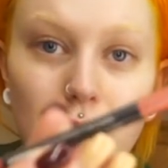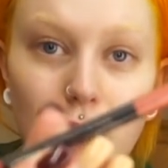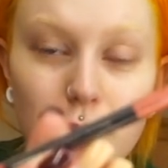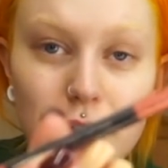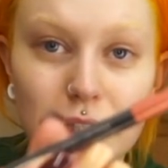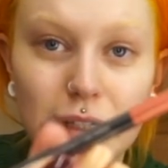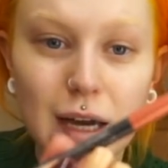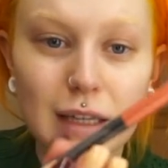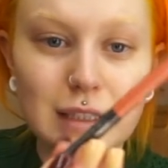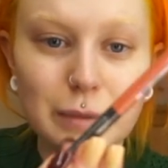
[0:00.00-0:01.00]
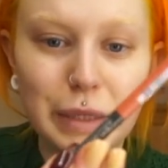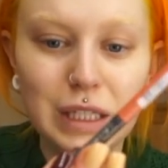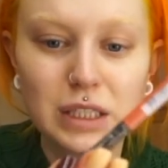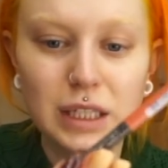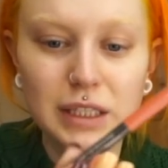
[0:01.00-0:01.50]
a really nice
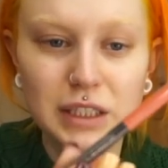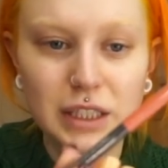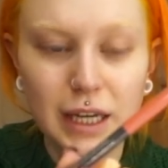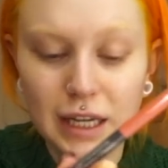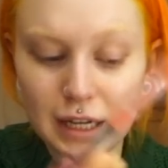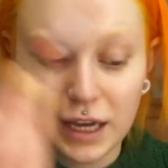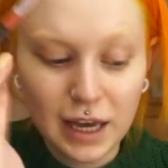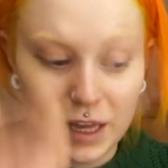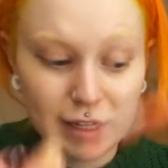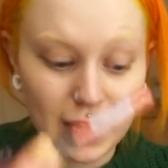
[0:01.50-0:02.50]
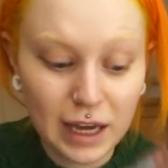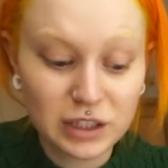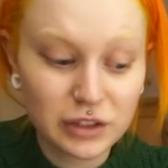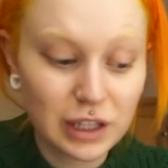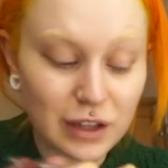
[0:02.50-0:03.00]
peachy shade. And I
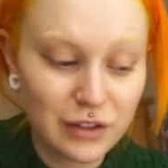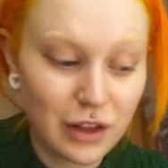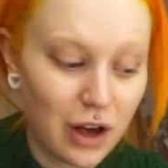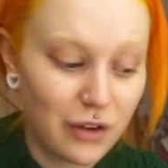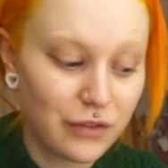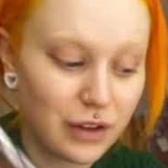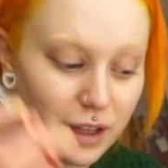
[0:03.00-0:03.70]
actually love